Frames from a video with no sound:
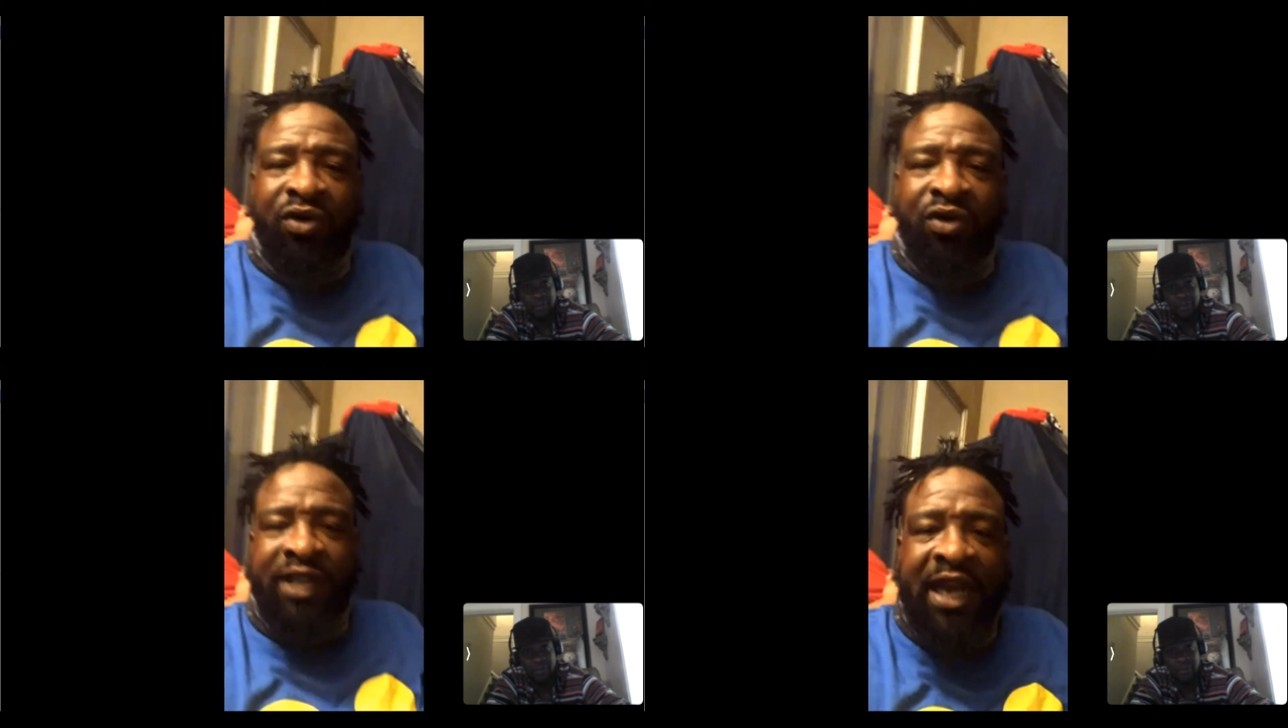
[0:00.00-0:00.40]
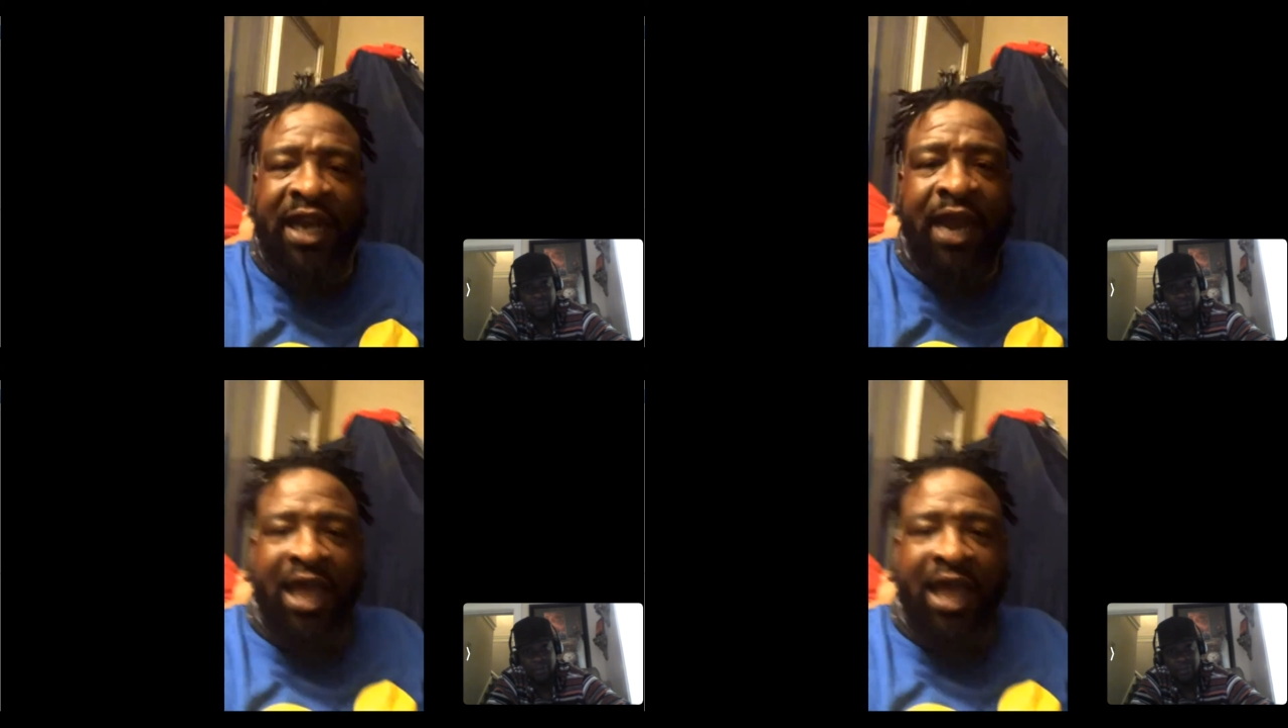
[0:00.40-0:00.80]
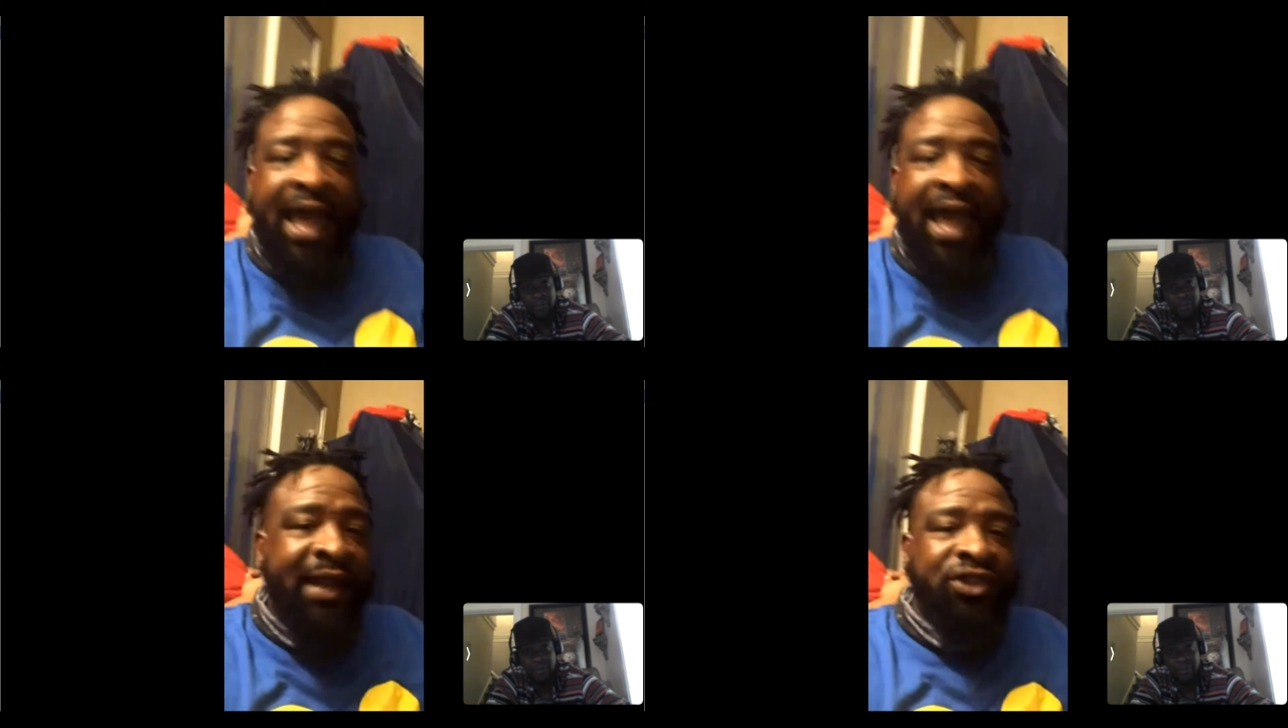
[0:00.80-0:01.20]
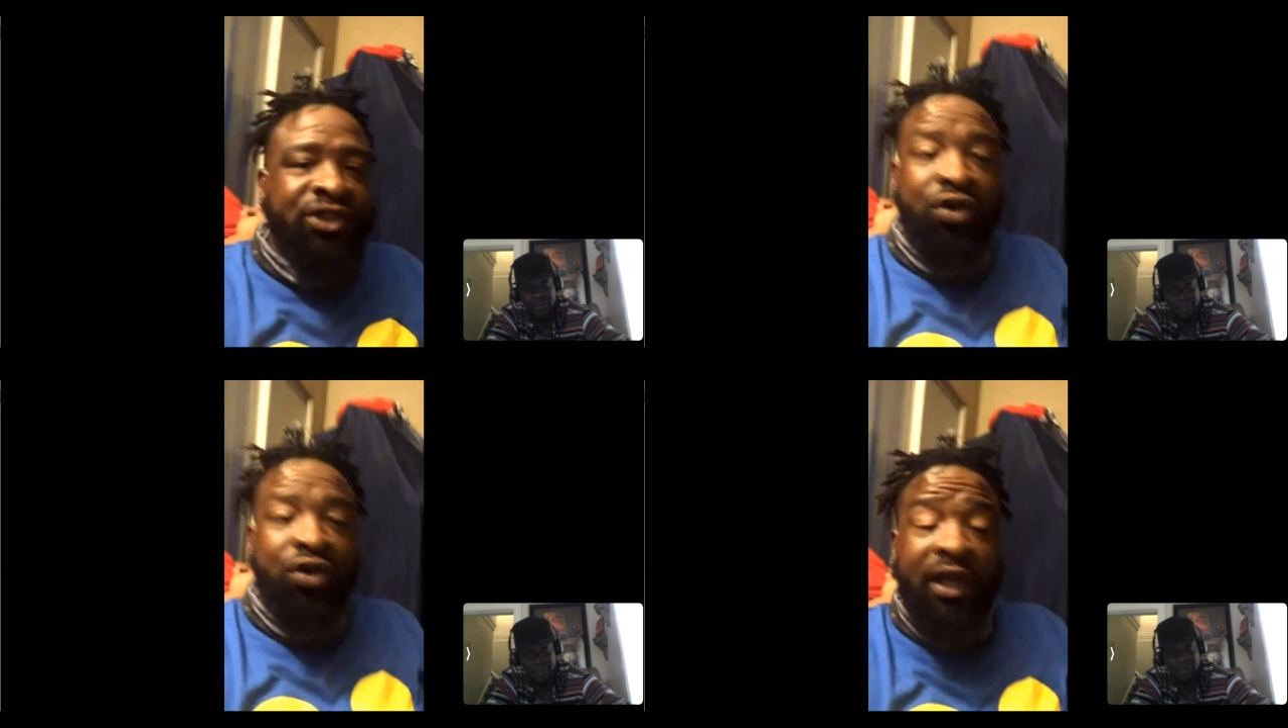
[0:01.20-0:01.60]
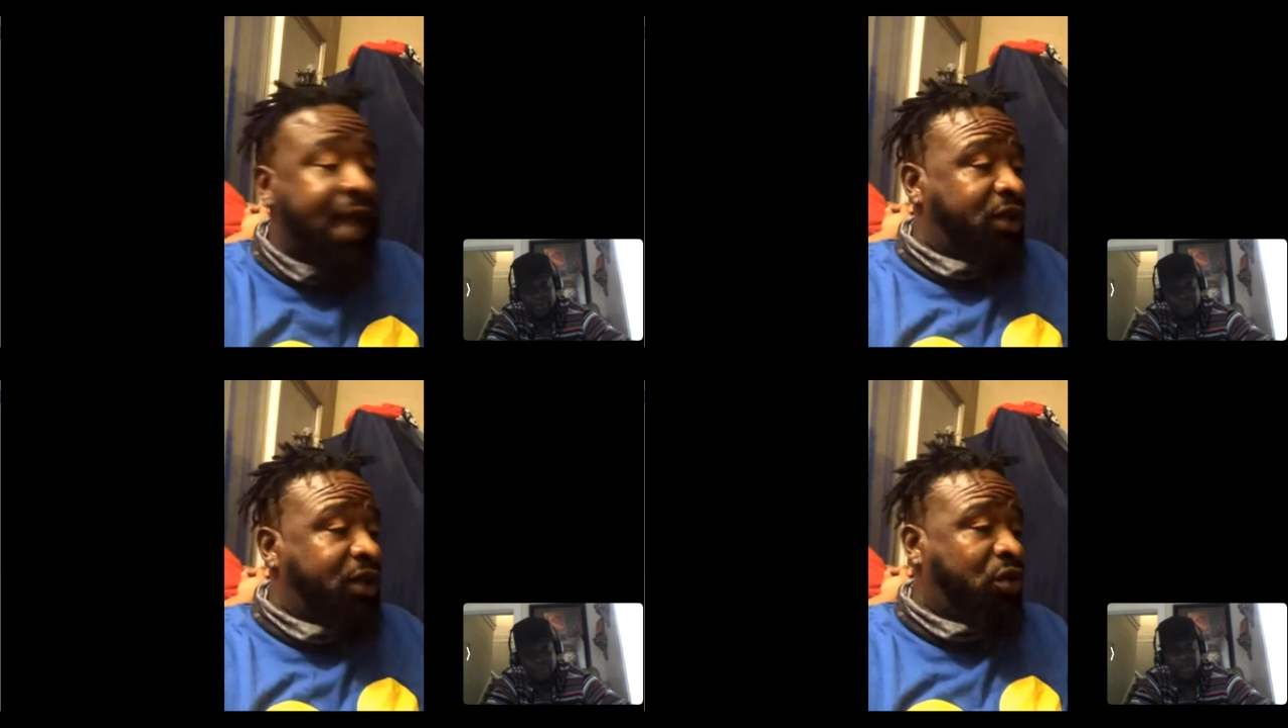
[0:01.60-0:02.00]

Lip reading: That kind of got into it, like, you know,